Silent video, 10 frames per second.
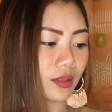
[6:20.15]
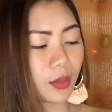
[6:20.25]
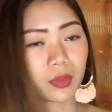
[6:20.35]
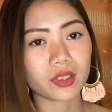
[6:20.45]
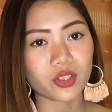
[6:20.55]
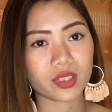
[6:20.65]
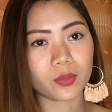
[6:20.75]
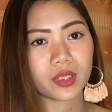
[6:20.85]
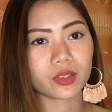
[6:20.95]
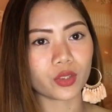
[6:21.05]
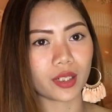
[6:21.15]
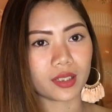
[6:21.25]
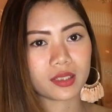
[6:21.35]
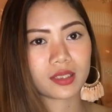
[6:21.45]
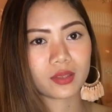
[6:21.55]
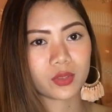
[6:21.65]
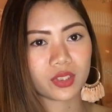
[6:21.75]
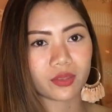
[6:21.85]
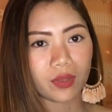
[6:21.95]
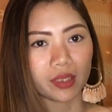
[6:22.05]
pretty much sa mga dress
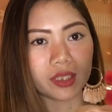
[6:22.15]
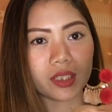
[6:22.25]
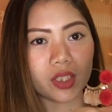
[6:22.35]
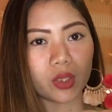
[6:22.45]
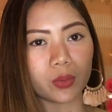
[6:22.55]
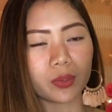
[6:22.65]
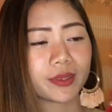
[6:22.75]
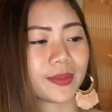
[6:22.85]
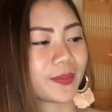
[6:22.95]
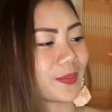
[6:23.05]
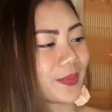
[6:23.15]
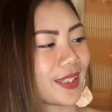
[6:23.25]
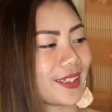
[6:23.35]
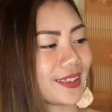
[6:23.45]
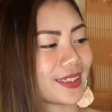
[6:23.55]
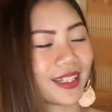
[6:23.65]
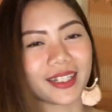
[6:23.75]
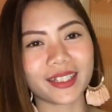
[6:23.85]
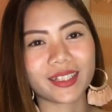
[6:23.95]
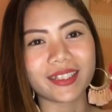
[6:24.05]
which is very cute and
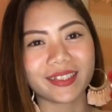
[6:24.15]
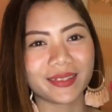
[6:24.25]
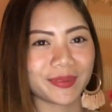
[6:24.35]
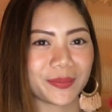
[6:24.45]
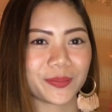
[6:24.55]
yeah, I like it.